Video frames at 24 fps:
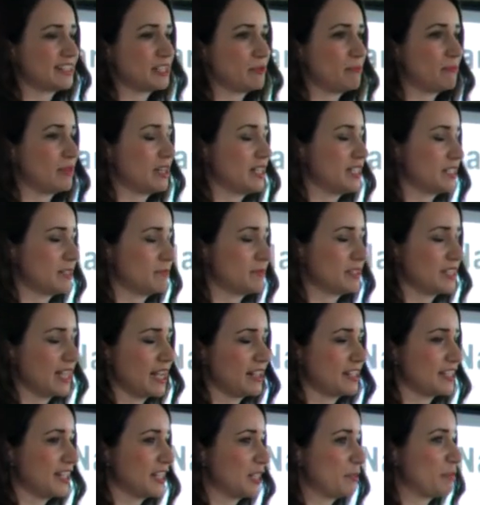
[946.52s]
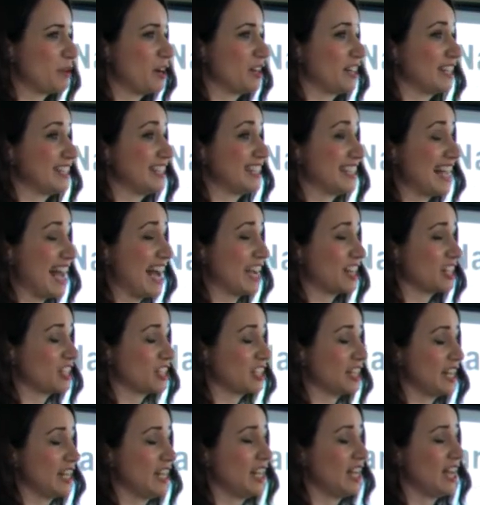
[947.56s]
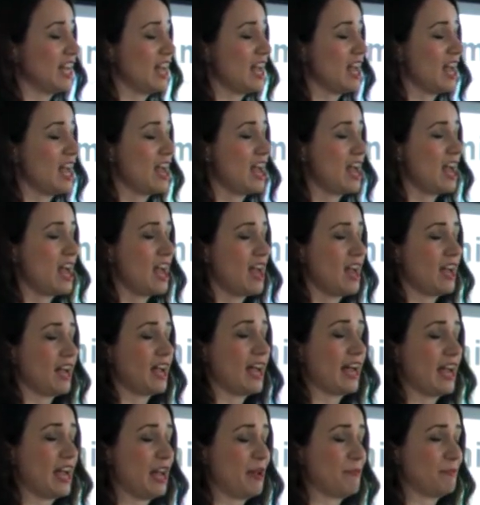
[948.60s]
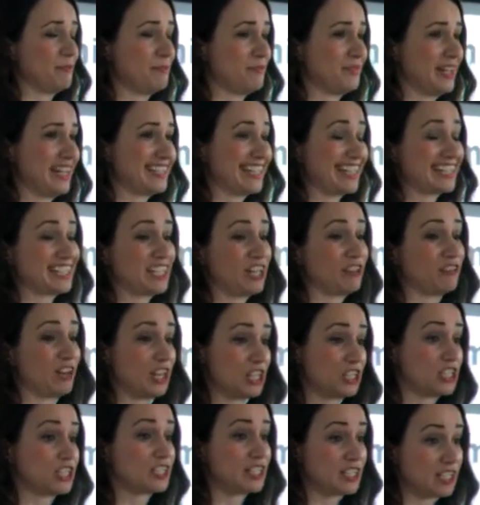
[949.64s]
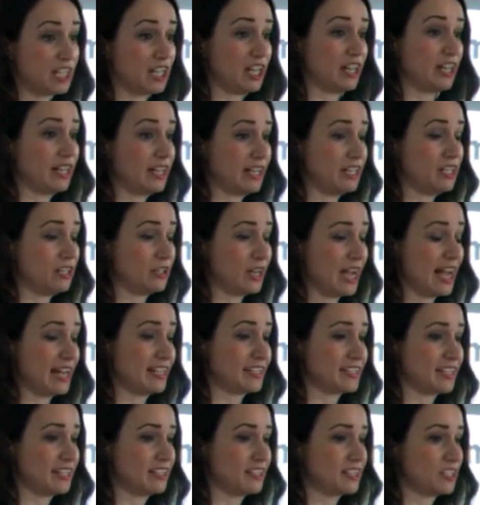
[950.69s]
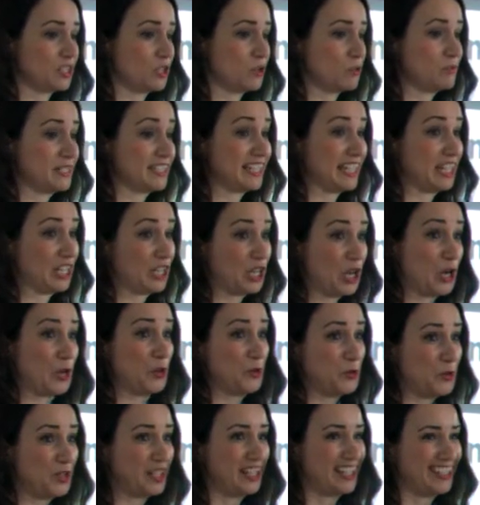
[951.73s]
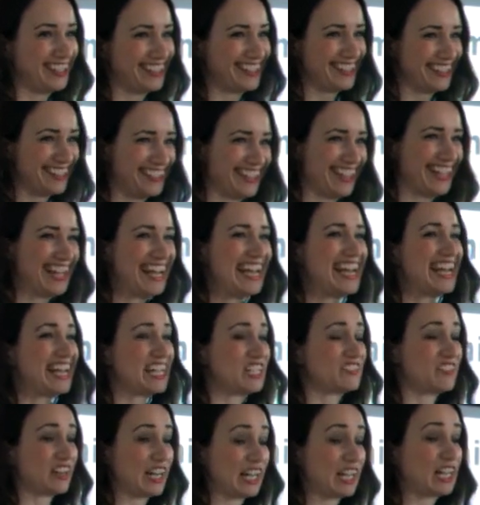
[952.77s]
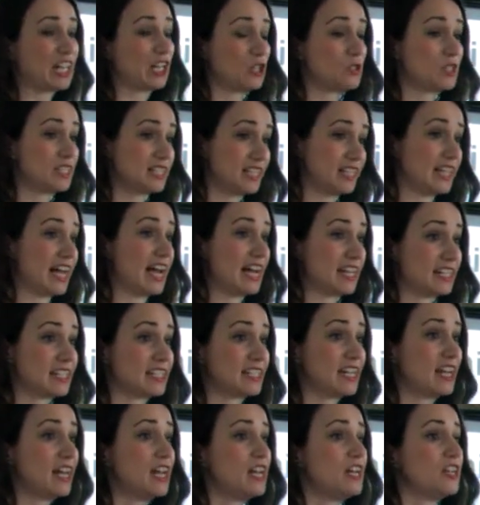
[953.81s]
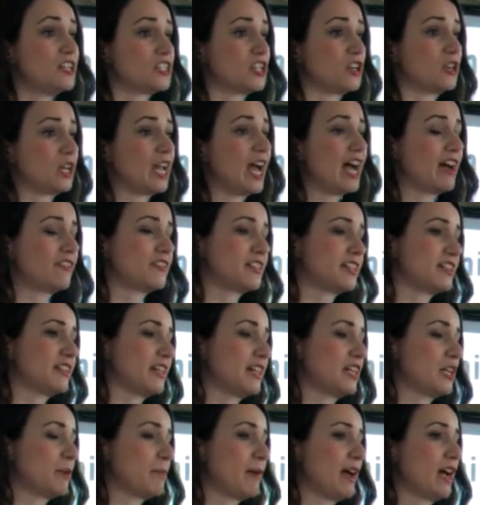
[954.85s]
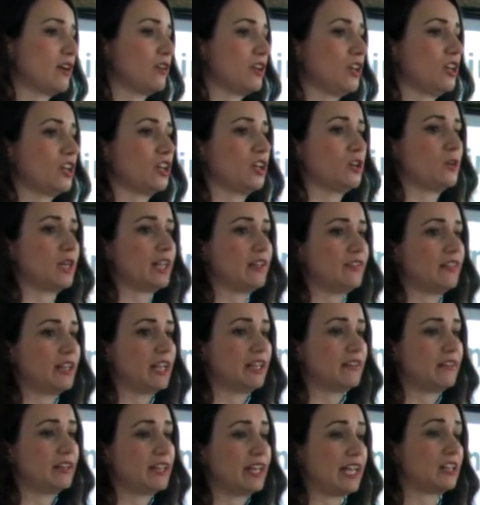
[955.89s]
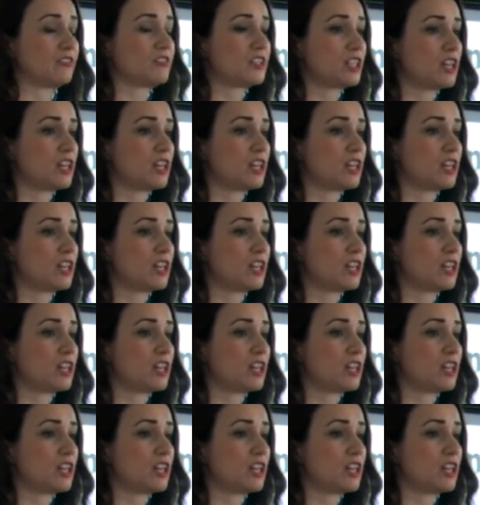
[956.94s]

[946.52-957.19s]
symbolism, sounds like the product. It's actually a racial slur in Lugandan. So Muzingo is very close to that. So you have to think about, in the native